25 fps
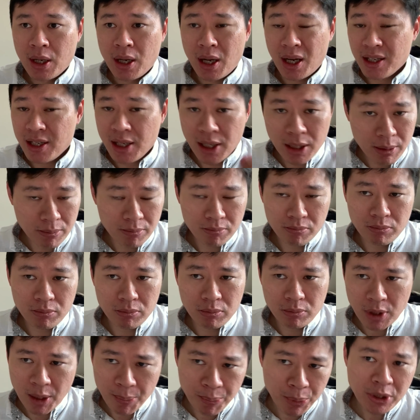and
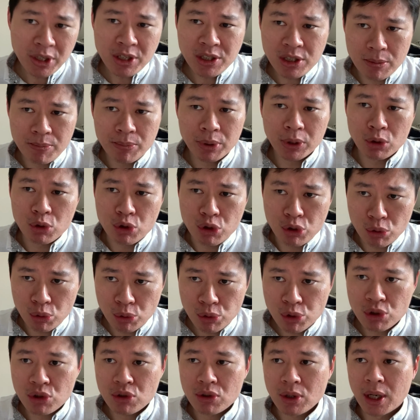they're pretty simple to
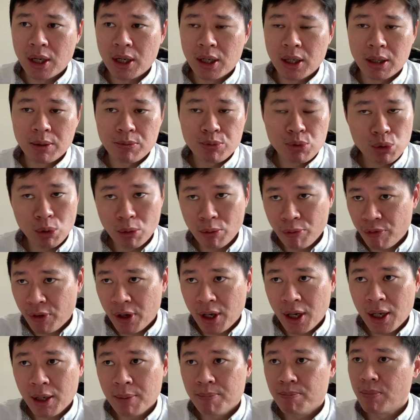use. So
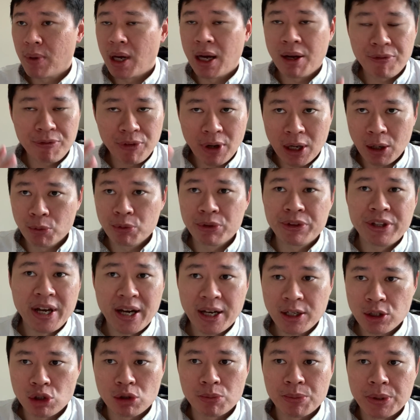far, I found
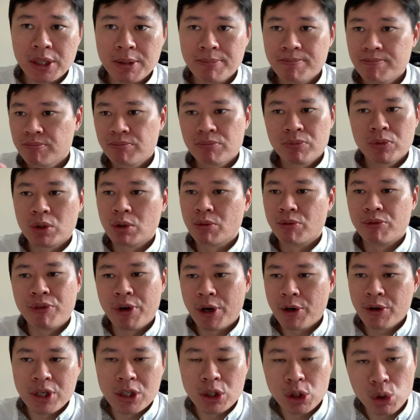theirs to be
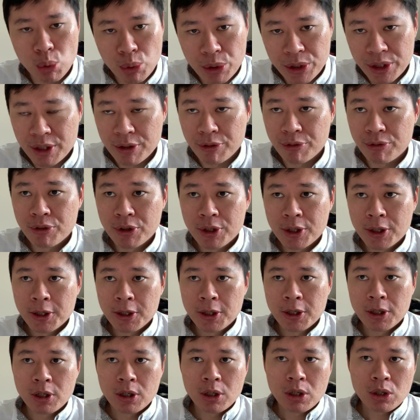very intuitive.
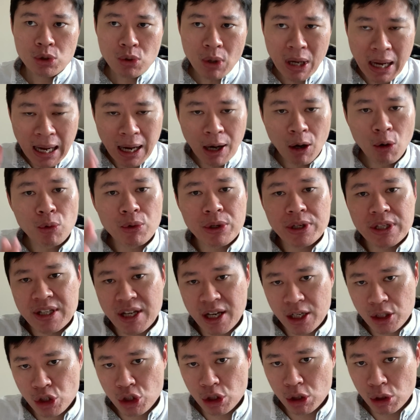So how
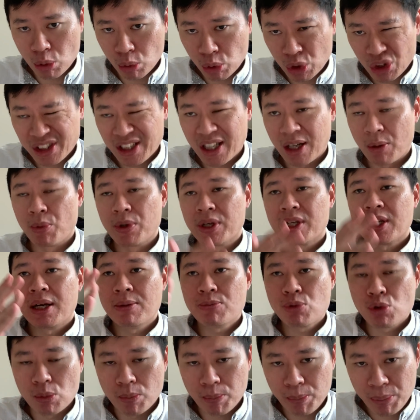it actually looks like when it
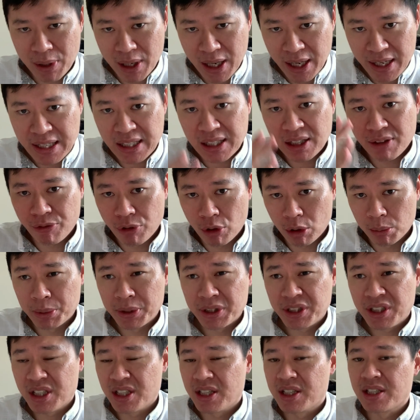comes to planning
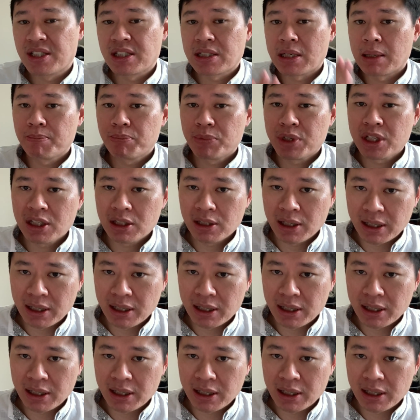affordability is something